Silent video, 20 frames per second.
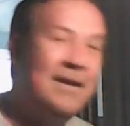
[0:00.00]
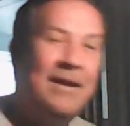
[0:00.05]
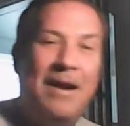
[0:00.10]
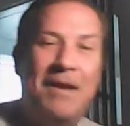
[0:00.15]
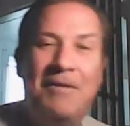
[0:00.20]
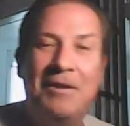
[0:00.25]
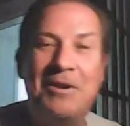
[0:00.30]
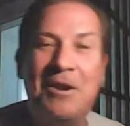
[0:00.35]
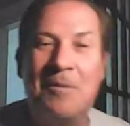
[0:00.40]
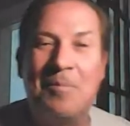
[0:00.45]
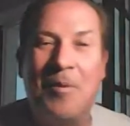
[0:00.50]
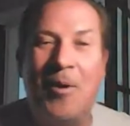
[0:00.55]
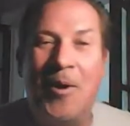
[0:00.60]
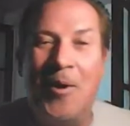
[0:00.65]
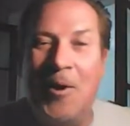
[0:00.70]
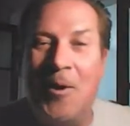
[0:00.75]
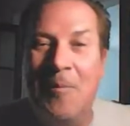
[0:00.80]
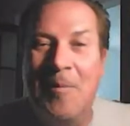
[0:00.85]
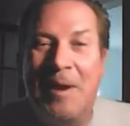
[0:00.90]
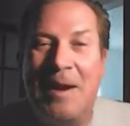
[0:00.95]
I have a little
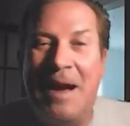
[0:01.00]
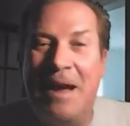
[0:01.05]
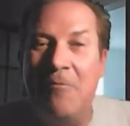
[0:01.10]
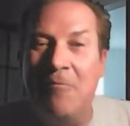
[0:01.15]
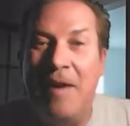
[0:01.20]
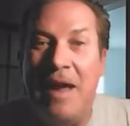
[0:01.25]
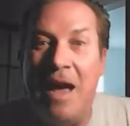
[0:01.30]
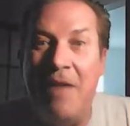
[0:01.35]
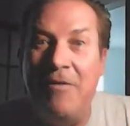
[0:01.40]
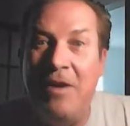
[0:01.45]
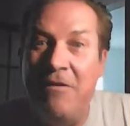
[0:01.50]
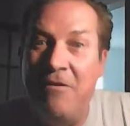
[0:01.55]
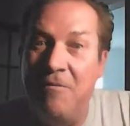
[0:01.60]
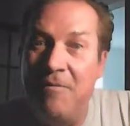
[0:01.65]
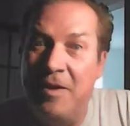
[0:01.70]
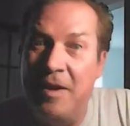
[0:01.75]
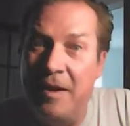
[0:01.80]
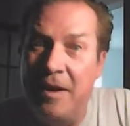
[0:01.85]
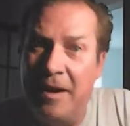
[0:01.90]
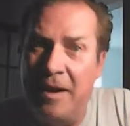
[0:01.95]
apartment. We haven't
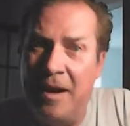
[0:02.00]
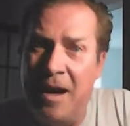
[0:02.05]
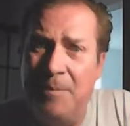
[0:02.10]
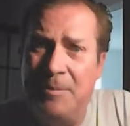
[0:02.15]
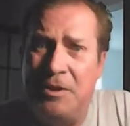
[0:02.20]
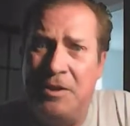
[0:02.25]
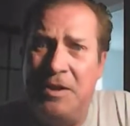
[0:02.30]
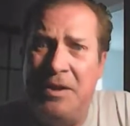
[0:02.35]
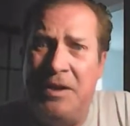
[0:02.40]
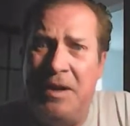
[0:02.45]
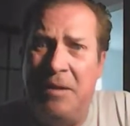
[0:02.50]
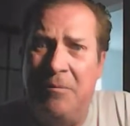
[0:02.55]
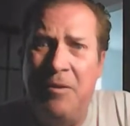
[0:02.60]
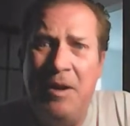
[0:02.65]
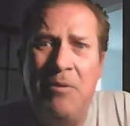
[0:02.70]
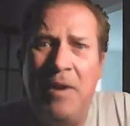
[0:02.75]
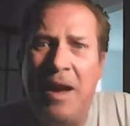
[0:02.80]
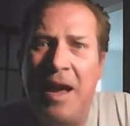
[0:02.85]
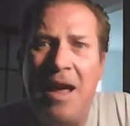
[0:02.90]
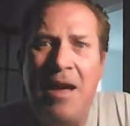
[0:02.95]
even done an option yet. We
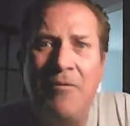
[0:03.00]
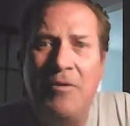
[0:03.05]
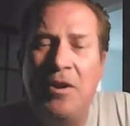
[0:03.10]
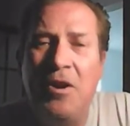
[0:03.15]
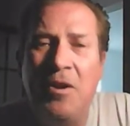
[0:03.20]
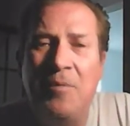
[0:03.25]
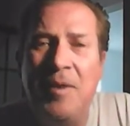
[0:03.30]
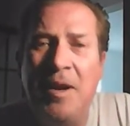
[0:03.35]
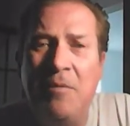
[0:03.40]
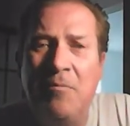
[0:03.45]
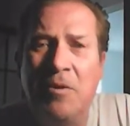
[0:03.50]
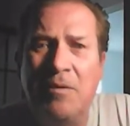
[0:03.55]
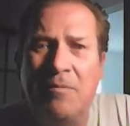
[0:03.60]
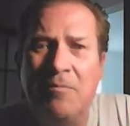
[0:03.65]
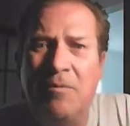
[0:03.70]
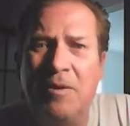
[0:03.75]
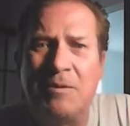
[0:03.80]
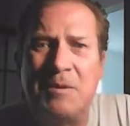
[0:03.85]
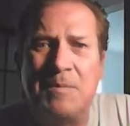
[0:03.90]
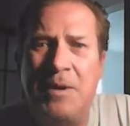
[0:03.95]
don't have, you know what I mean?
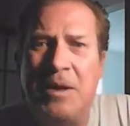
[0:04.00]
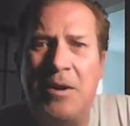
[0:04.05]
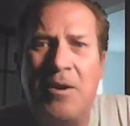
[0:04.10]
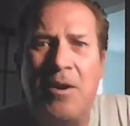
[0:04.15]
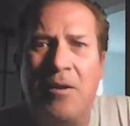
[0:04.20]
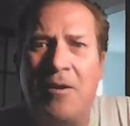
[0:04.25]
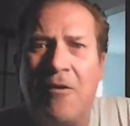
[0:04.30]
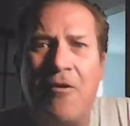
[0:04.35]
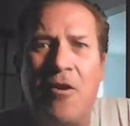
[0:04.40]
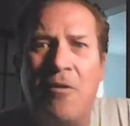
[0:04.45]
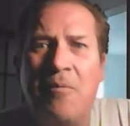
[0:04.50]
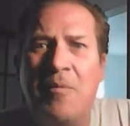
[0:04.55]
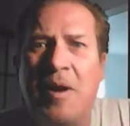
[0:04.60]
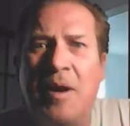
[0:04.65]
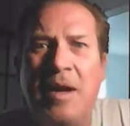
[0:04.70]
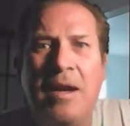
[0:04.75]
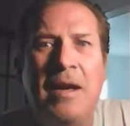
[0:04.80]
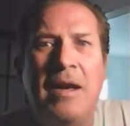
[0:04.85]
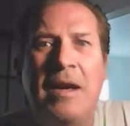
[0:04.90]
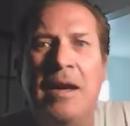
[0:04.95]
We're spending all of our
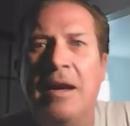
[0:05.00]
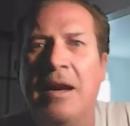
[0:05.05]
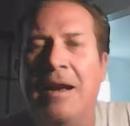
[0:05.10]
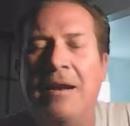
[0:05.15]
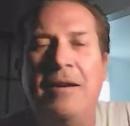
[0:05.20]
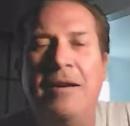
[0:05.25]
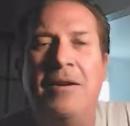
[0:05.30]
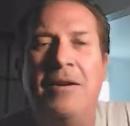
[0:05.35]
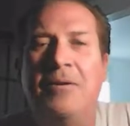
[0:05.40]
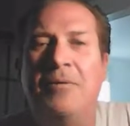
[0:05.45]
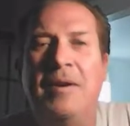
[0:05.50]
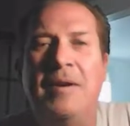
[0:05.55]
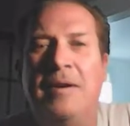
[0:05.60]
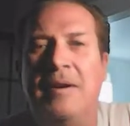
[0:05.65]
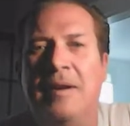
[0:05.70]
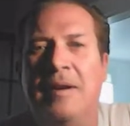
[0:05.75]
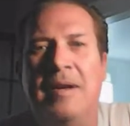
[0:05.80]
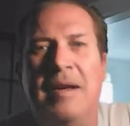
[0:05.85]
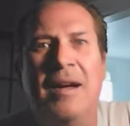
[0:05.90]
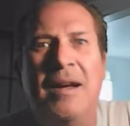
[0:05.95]
money, and
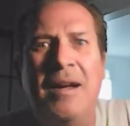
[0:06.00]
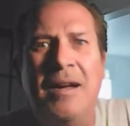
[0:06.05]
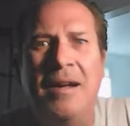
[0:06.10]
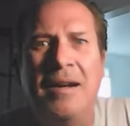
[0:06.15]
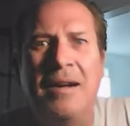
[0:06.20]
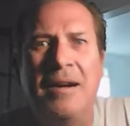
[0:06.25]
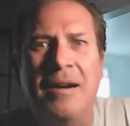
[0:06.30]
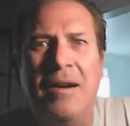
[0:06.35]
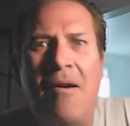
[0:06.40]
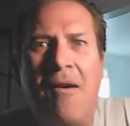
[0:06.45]
huh?